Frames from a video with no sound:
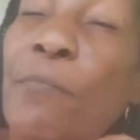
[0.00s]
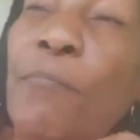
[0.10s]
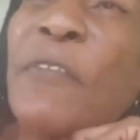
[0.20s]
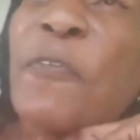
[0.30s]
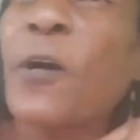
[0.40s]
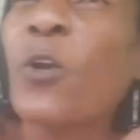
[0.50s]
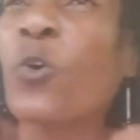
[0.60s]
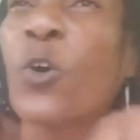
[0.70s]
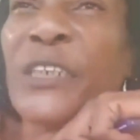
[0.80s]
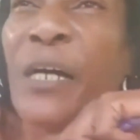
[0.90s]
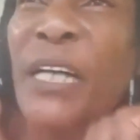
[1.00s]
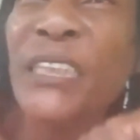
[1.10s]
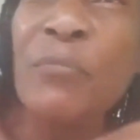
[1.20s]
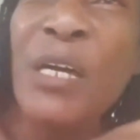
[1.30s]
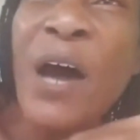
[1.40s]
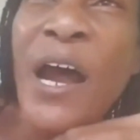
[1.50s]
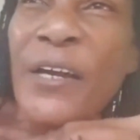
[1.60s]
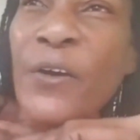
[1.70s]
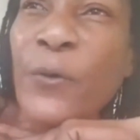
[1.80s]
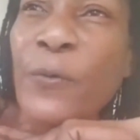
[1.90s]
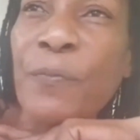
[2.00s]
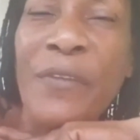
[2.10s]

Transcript: Me fi go look customers to me bar now.